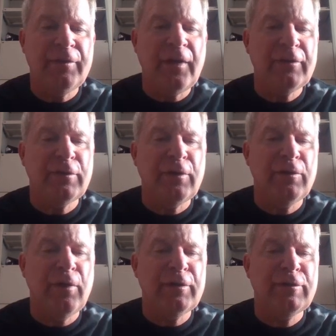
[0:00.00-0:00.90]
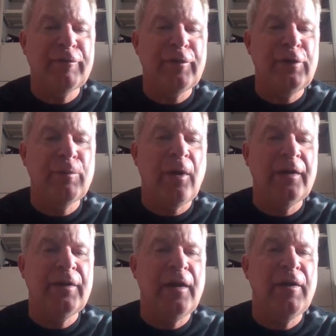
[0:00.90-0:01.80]
I think that's a good lesson for you
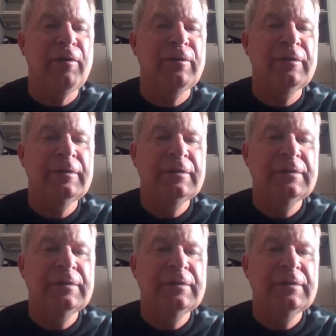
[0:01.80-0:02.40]
right now.